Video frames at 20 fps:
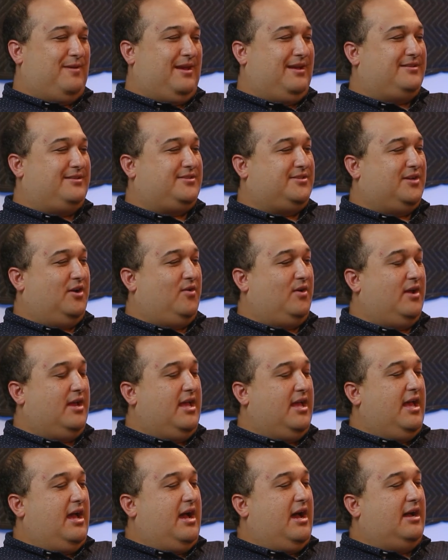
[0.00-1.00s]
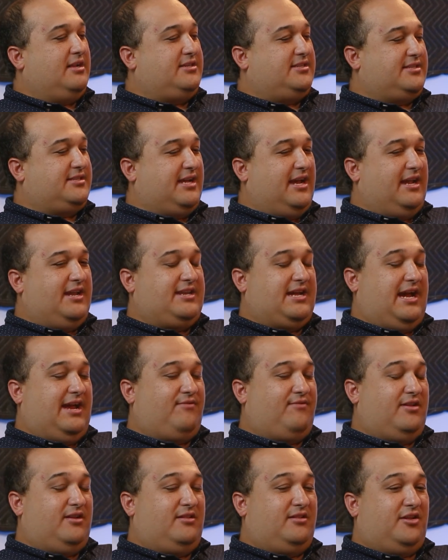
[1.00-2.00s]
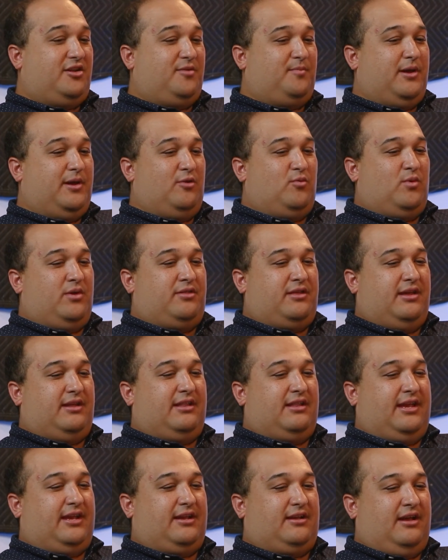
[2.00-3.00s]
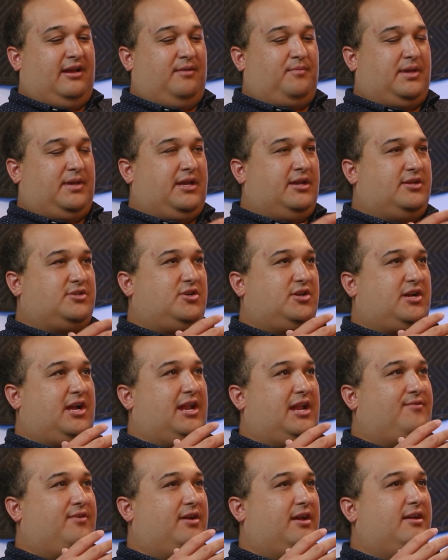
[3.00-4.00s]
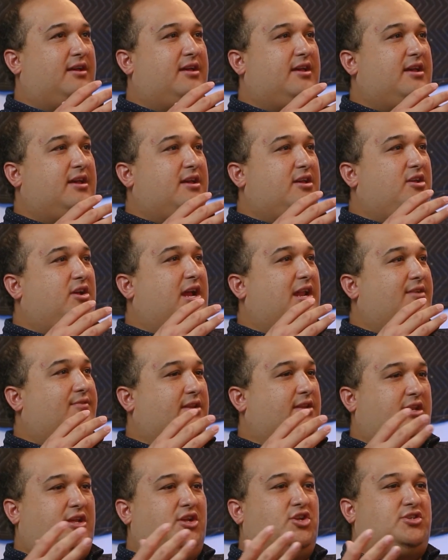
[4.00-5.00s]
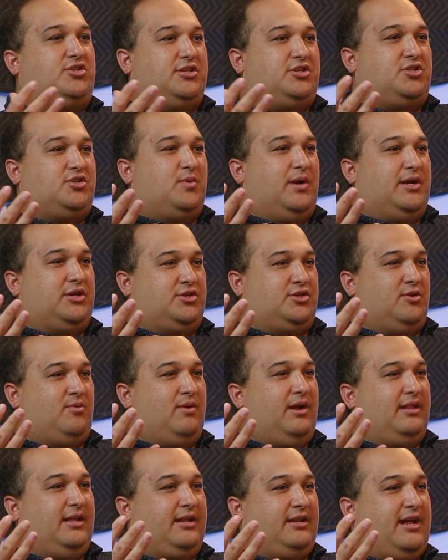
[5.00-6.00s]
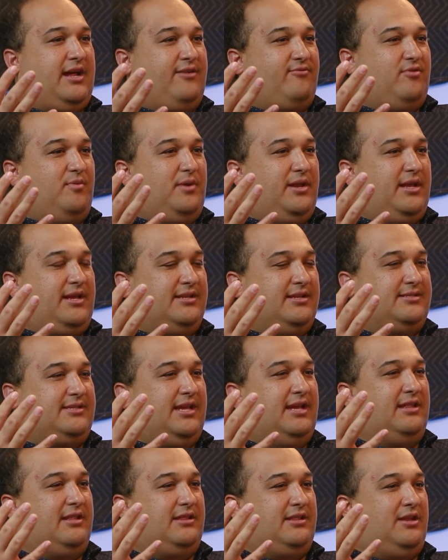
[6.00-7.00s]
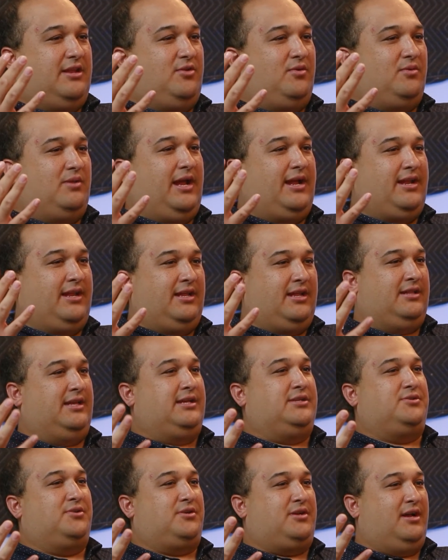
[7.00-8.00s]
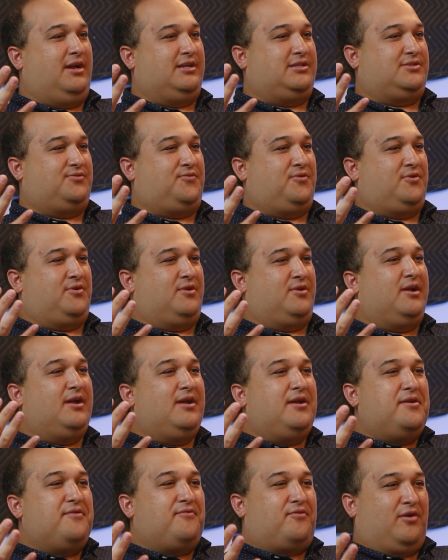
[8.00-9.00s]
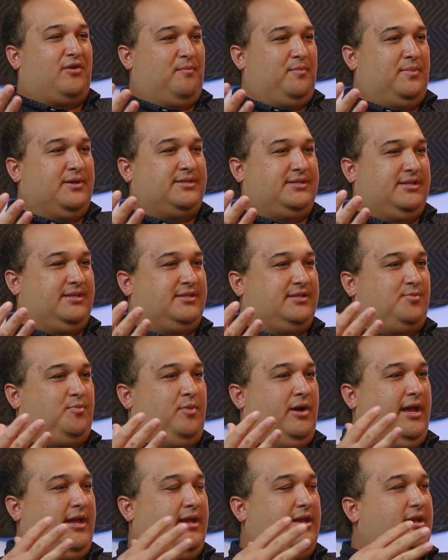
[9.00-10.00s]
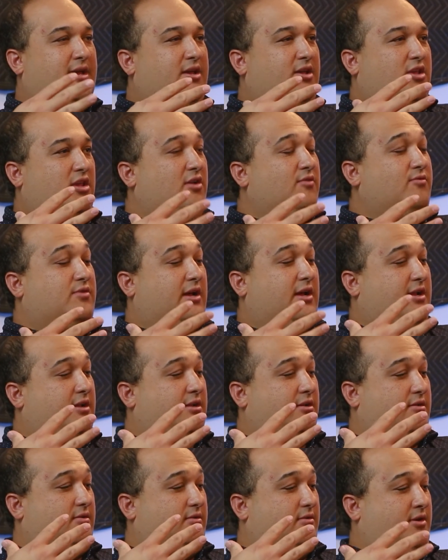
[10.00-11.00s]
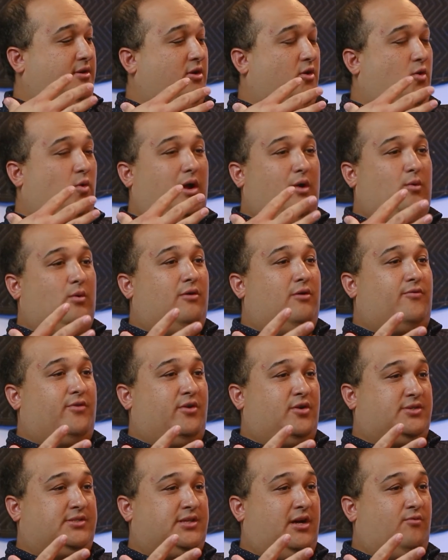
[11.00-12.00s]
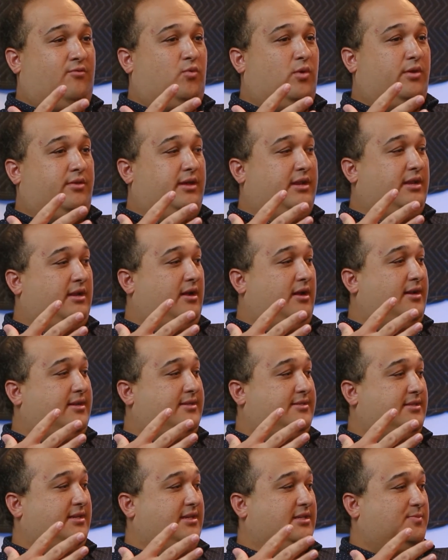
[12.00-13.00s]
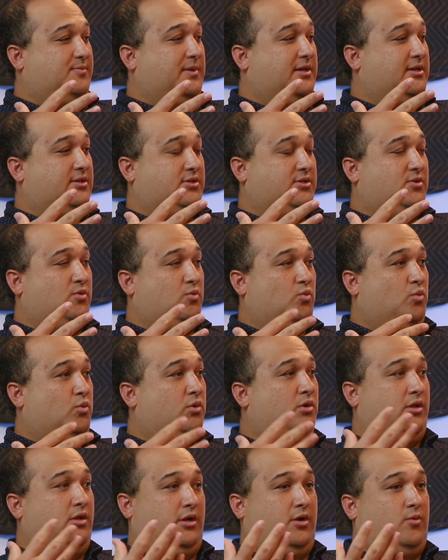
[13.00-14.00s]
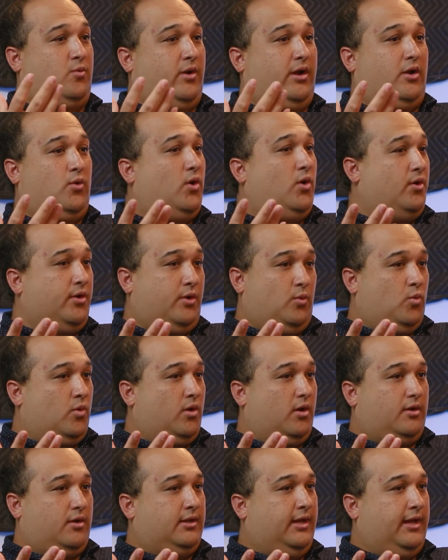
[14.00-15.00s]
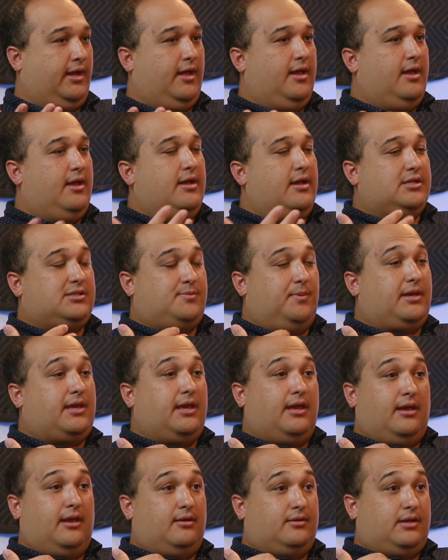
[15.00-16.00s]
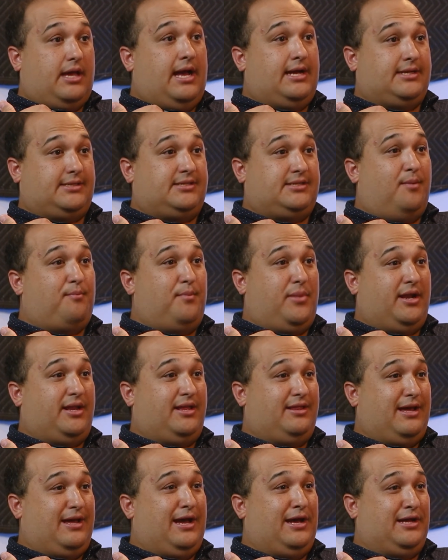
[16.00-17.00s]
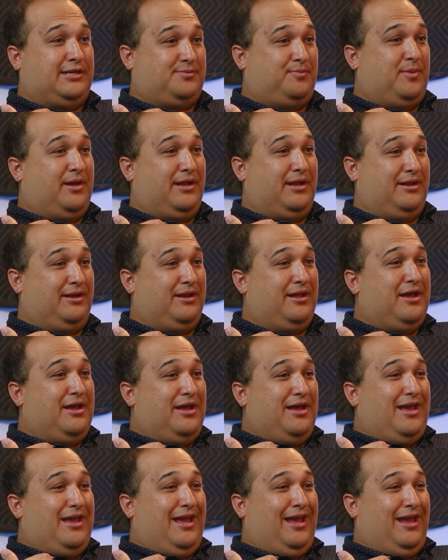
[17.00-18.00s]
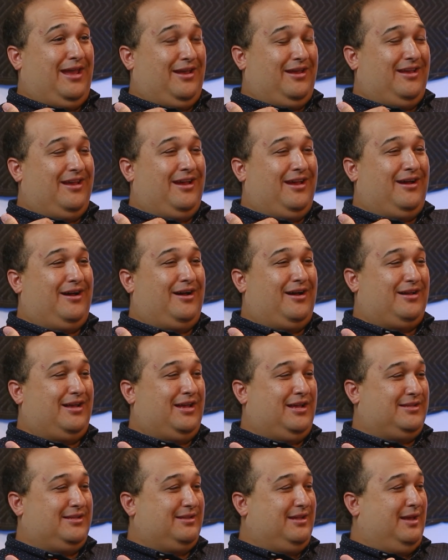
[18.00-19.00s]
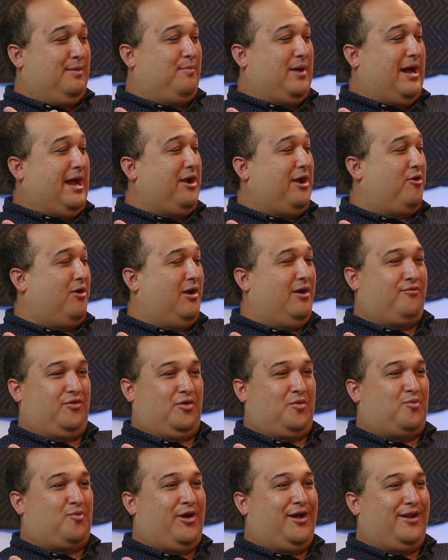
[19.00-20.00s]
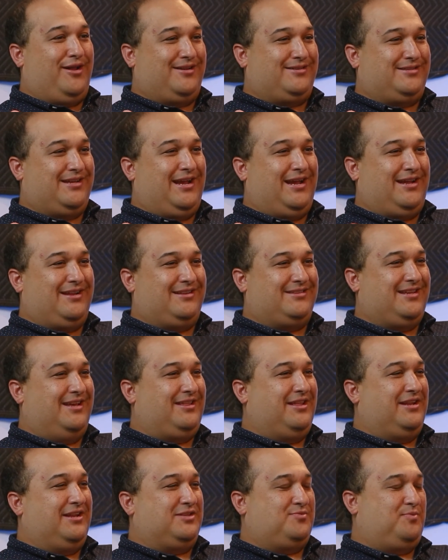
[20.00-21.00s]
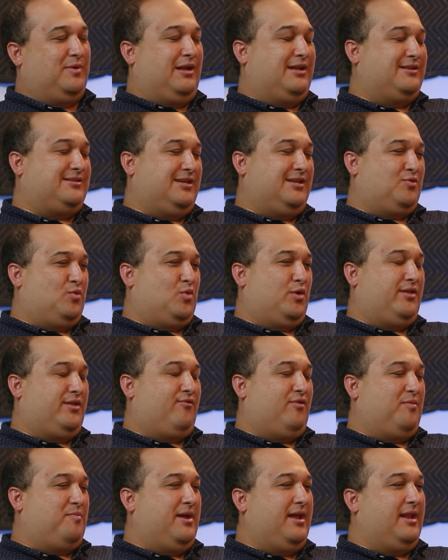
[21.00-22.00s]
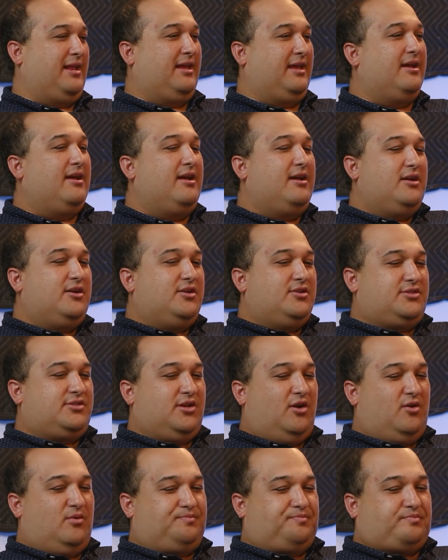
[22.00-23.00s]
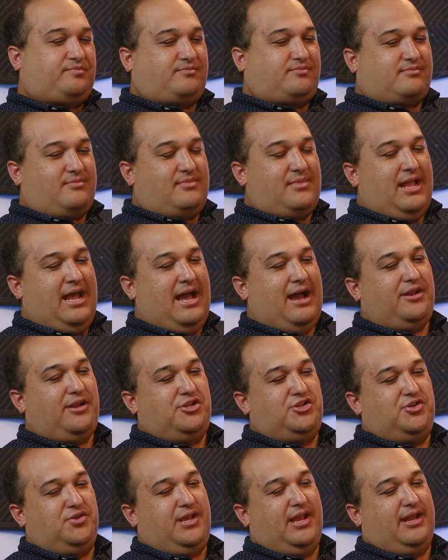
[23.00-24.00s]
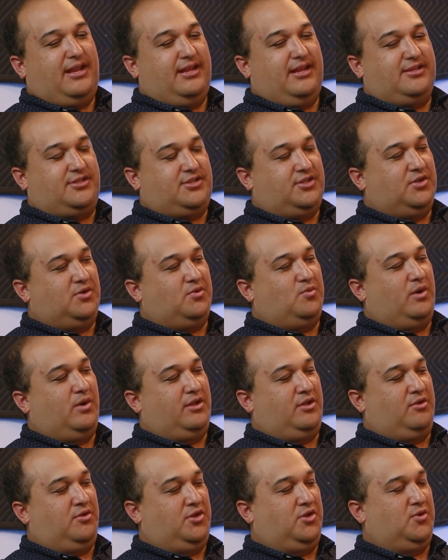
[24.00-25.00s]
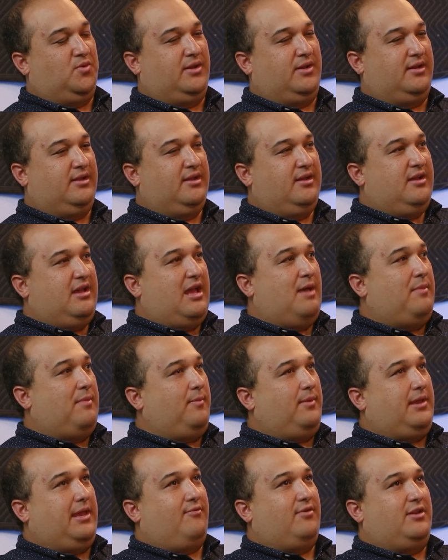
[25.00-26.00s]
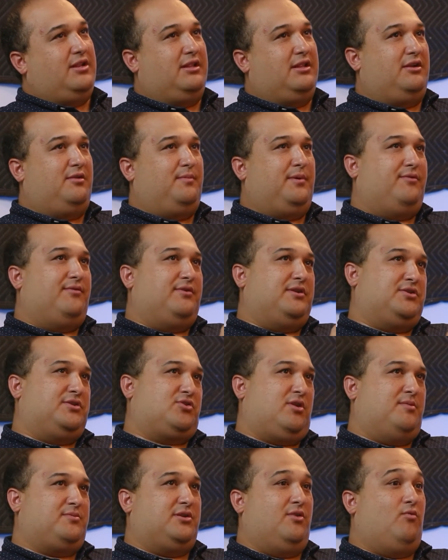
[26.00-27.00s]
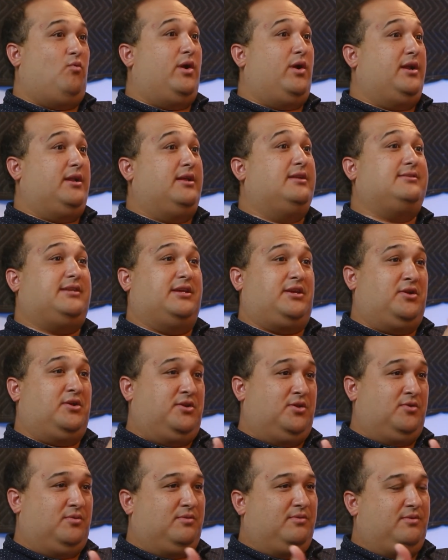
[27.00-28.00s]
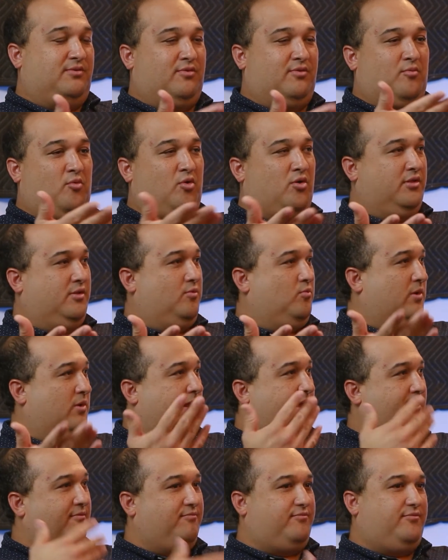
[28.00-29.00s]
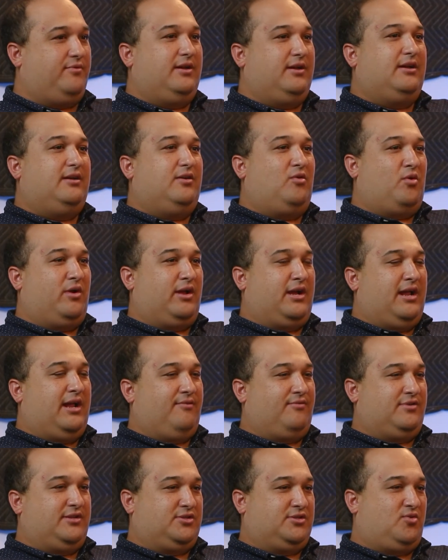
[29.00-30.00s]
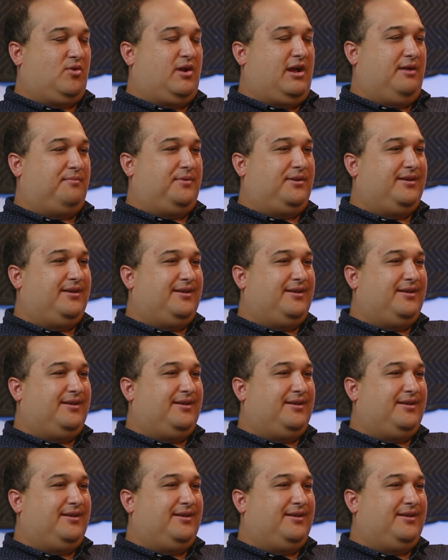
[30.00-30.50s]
man. So uh, just to kind of dive in a little bit with it, like uh, because you're kind of a you're kind of a niche situation, right? Like not everybody can say that they do lightning laser cuts for for a business, but you've done you know quite well for yourself within, and honestly, it's because you do really great quality work. Like speaking as somebody that has been a uh, a, a, buyer of your products, I can say that it's it's worth every penny. So, how did you get into what you do, and and maybe give it a little bit of a description of what it is that you do, even more than what I've already kind of described.